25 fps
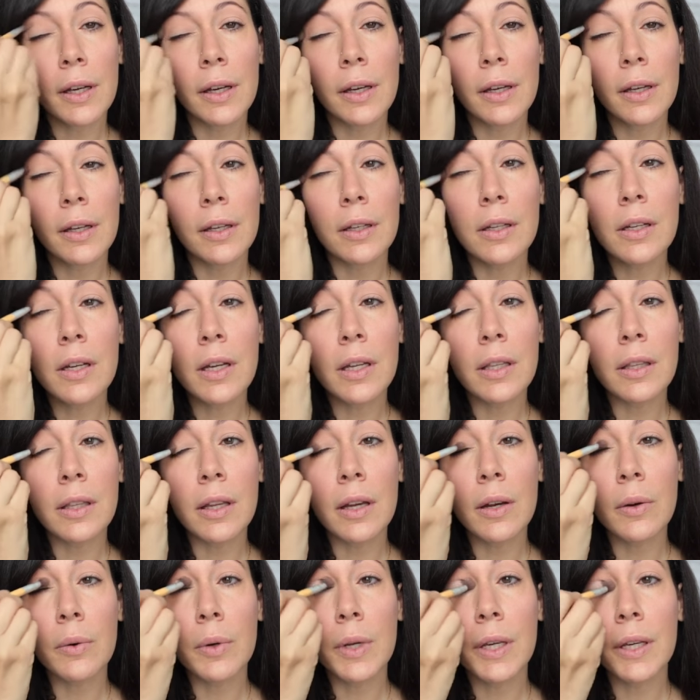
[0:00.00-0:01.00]
Okay, and
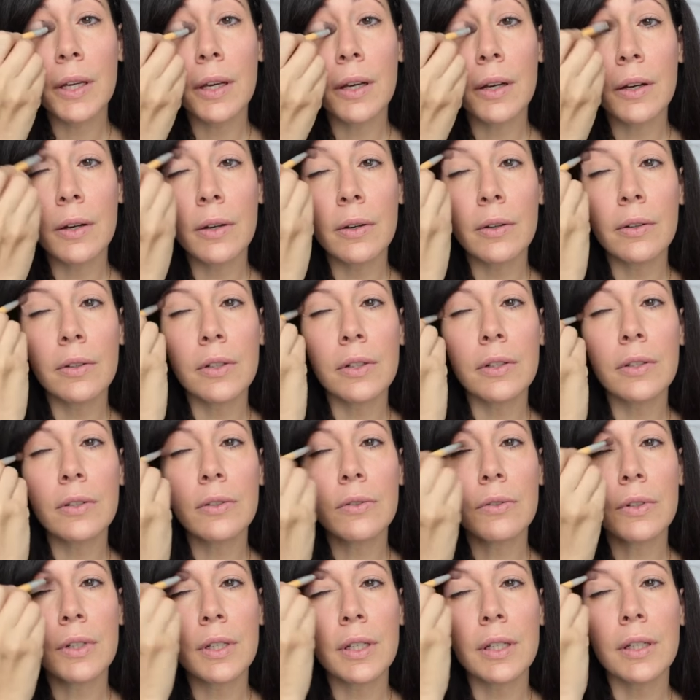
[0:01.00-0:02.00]
there we go.
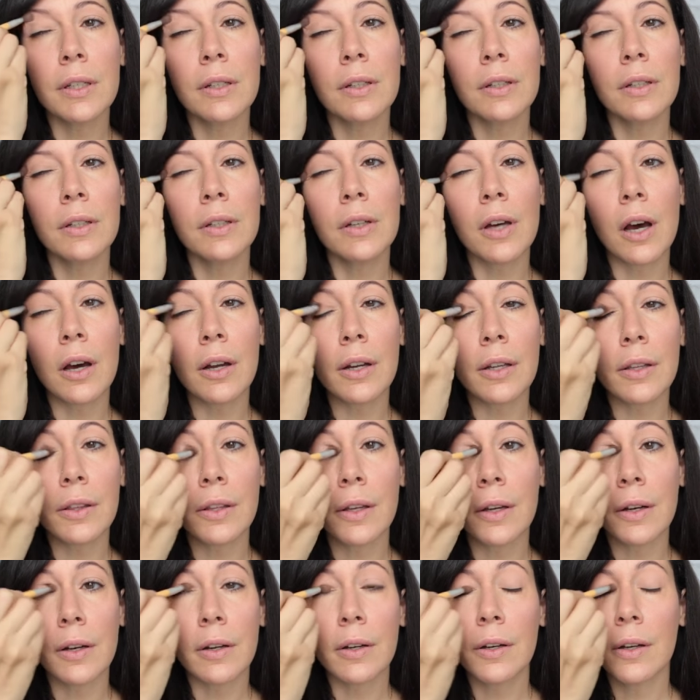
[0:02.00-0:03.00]
Just really got in
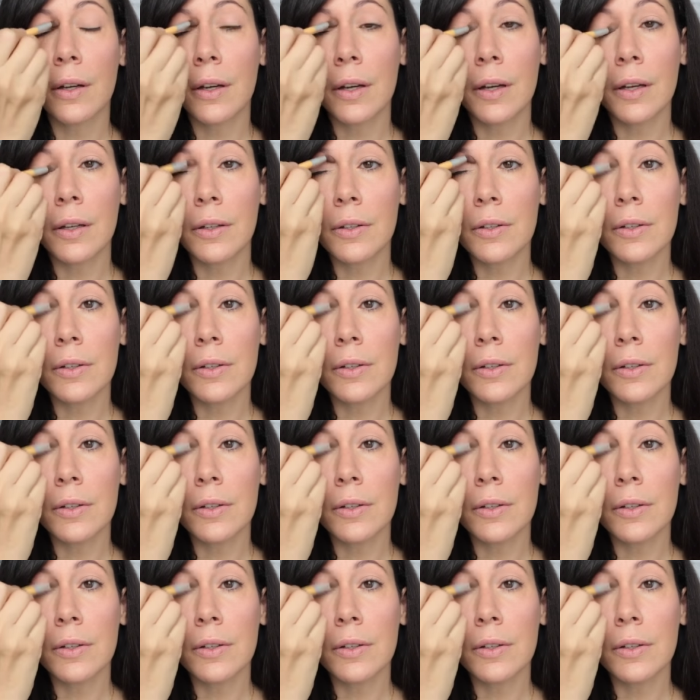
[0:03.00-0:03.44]
there and